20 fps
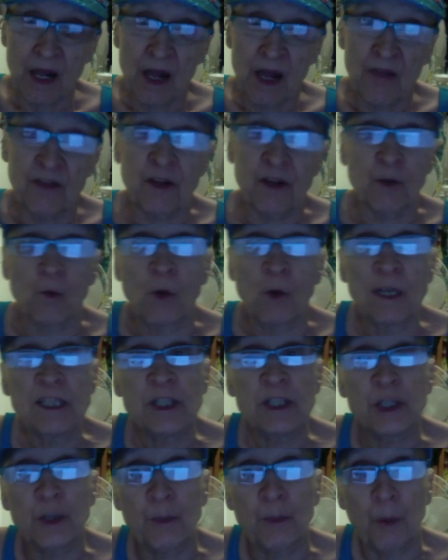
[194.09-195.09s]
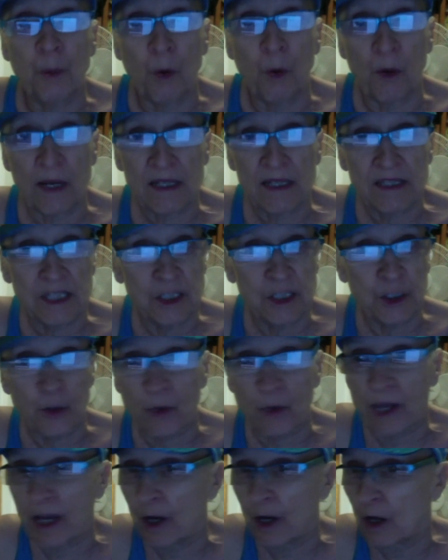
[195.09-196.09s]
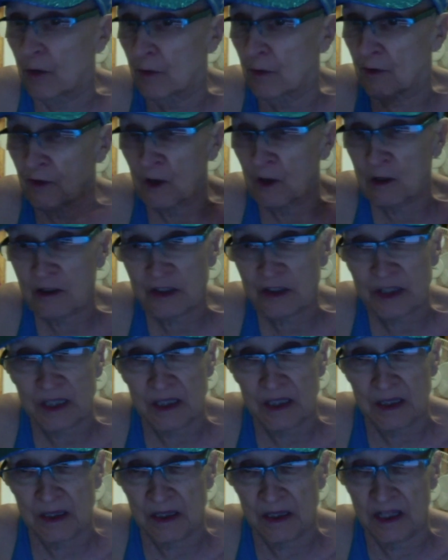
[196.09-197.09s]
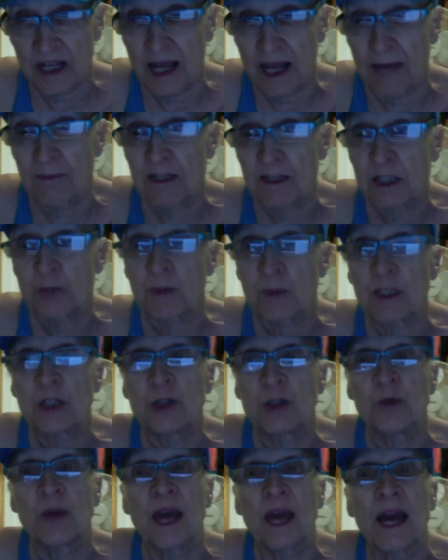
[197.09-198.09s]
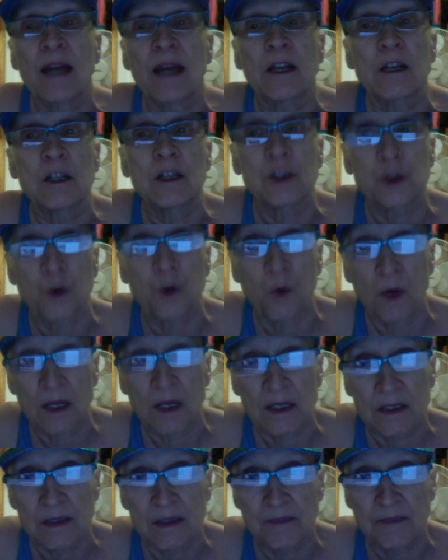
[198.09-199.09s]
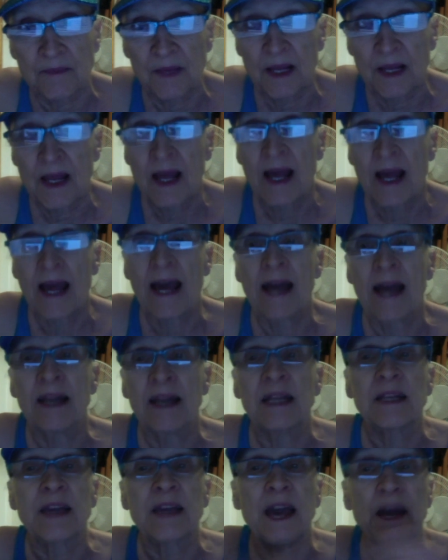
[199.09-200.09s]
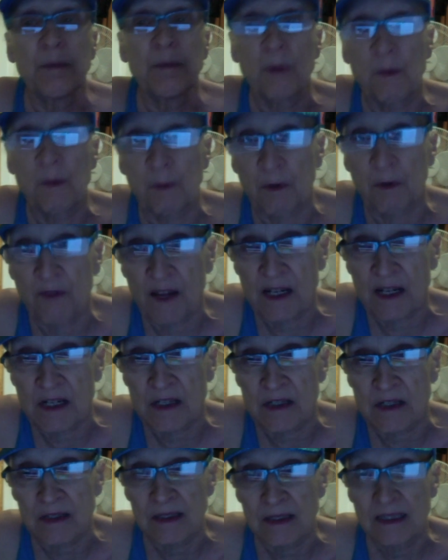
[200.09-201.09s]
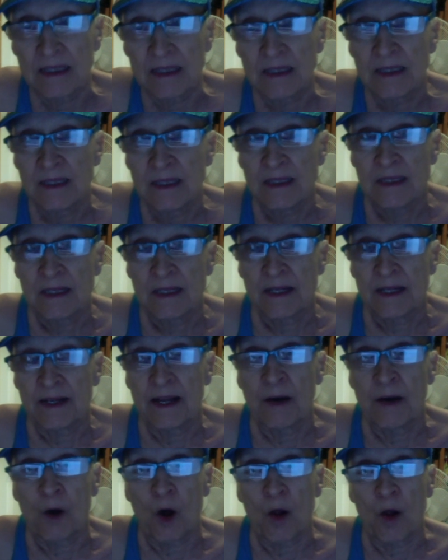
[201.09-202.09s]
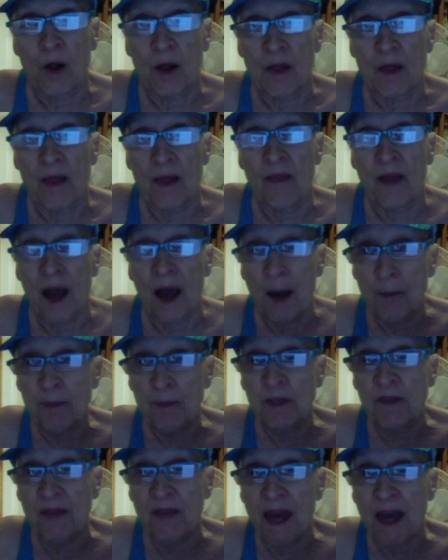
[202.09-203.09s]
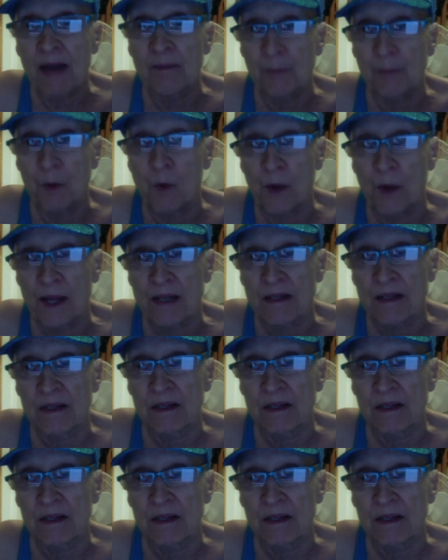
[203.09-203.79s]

that once you're poisoned, you cannot reverse the damage, but you can control it, and it can be prevented. Now, up to that point,